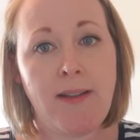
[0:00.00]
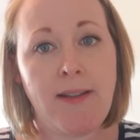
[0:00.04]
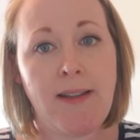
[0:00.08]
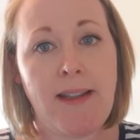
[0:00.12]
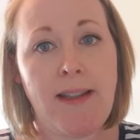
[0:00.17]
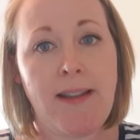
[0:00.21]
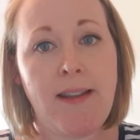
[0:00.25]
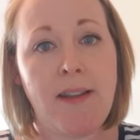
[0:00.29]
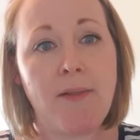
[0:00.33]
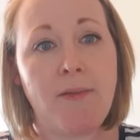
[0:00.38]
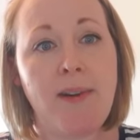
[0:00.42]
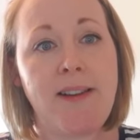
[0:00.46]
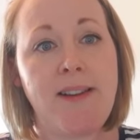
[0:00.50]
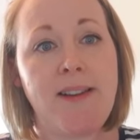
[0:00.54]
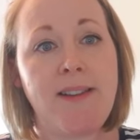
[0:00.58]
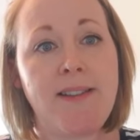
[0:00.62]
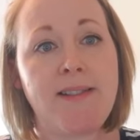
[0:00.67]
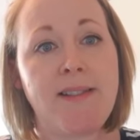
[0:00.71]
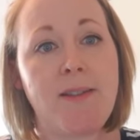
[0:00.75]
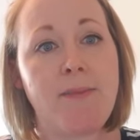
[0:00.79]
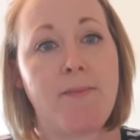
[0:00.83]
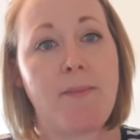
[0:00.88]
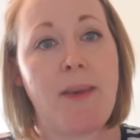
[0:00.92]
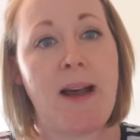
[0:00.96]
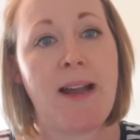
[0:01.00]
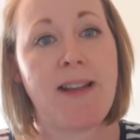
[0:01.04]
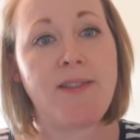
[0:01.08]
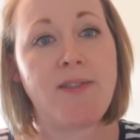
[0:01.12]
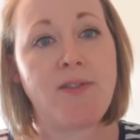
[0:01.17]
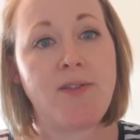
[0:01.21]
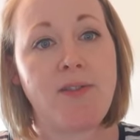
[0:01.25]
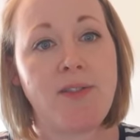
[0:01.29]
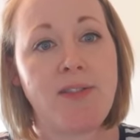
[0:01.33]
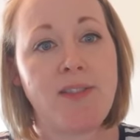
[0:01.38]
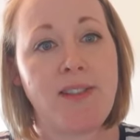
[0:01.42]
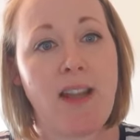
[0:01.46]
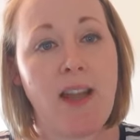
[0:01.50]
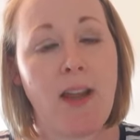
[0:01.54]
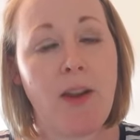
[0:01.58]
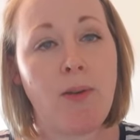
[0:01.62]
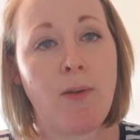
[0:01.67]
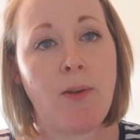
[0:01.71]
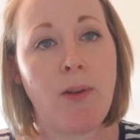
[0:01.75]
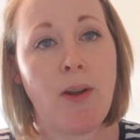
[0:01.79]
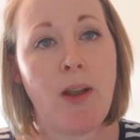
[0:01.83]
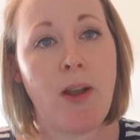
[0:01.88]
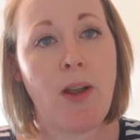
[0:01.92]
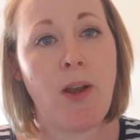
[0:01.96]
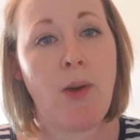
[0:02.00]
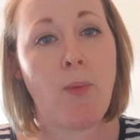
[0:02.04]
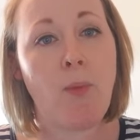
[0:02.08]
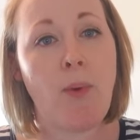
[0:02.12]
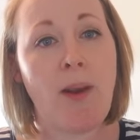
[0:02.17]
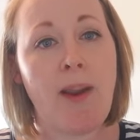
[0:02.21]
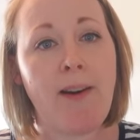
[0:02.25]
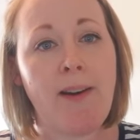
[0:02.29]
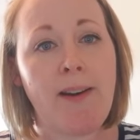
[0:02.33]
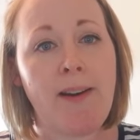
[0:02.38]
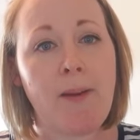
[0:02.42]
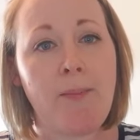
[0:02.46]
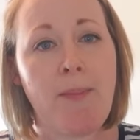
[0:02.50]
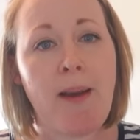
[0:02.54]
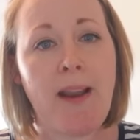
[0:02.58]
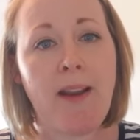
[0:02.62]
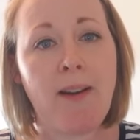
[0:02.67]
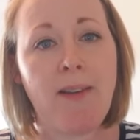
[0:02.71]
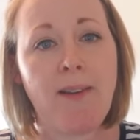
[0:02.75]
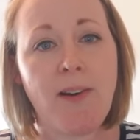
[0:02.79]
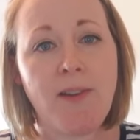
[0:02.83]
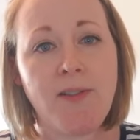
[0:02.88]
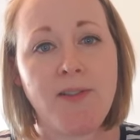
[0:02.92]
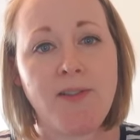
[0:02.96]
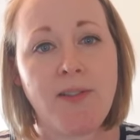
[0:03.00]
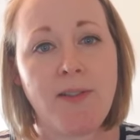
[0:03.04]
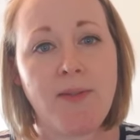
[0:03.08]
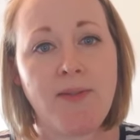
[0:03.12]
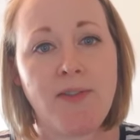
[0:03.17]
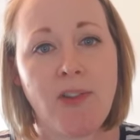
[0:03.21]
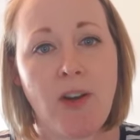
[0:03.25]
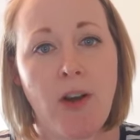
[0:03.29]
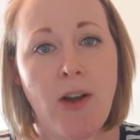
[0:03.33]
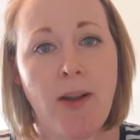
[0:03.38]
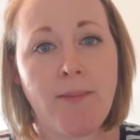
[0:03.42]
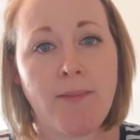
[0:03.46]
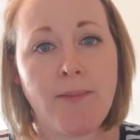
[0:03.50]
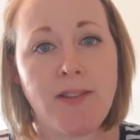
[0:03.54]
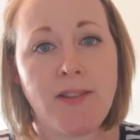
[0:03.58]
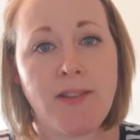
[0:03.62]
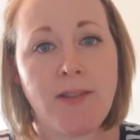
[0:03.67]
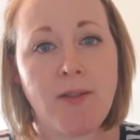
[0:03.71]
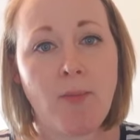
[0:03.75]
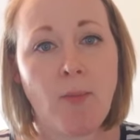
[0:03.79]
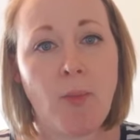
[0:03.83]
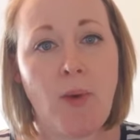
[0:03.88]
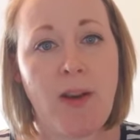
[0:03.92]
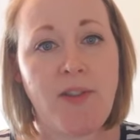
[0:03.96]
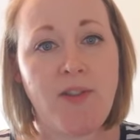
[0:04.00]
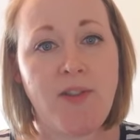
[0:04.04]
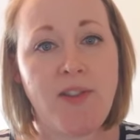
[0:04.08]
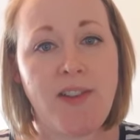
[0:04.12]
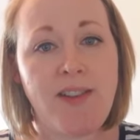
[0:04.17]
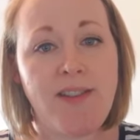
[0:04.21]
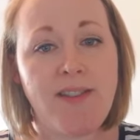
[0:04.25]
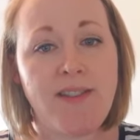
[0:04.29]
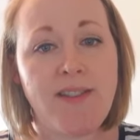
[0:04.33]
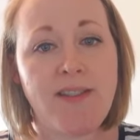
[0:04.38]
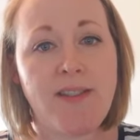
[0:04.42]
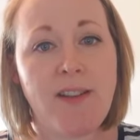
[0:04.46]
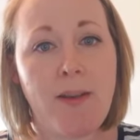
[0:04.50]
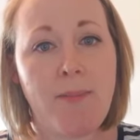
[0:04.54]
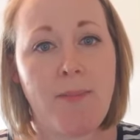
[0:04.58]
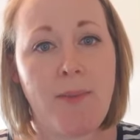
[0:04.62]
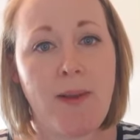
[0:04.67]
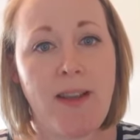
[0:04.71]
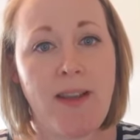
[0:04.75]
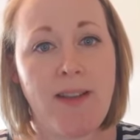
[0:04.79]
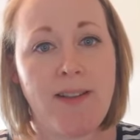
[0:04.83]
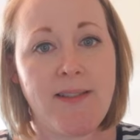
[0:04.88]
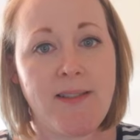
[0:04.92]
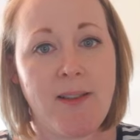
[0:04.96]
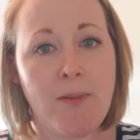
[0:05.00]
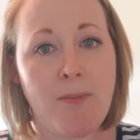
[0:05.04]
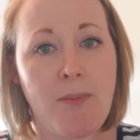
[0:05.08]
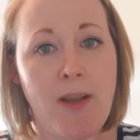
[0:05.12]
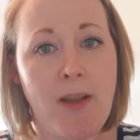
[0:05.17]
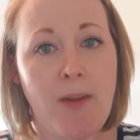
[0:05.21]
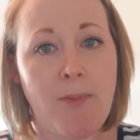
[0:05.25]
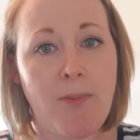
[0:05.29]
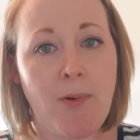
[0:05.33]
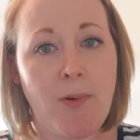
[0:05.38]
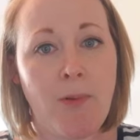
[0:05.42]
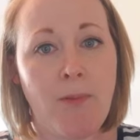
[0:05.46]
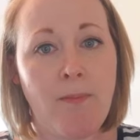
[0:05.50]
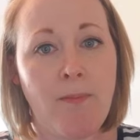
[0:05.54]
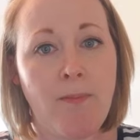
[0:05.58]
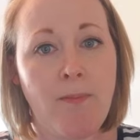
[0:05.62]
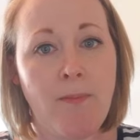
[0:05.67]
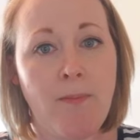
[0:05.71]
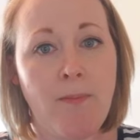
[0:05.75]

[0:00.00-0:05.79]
In the readings at Mass just now, we're hearing about lots of times when Jesus appears to people.